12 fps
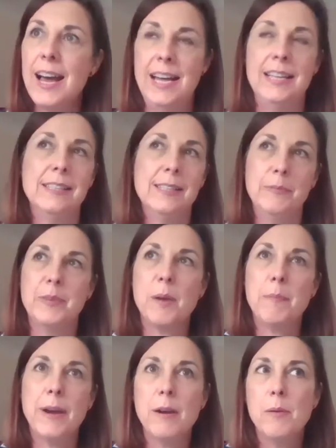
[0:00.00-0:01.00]
and something
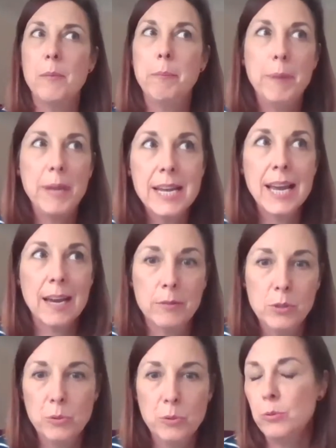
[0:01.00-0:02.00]
about being
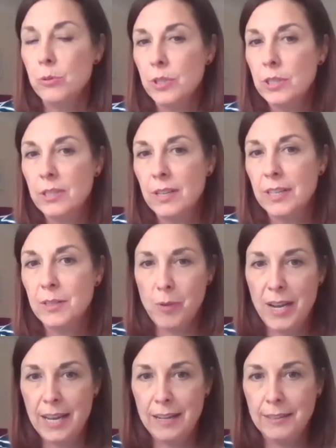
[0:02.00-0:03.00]
outdoors as
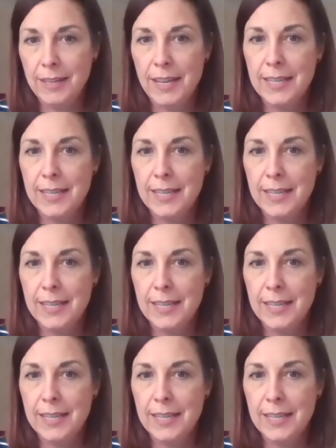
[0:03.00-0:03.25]
well,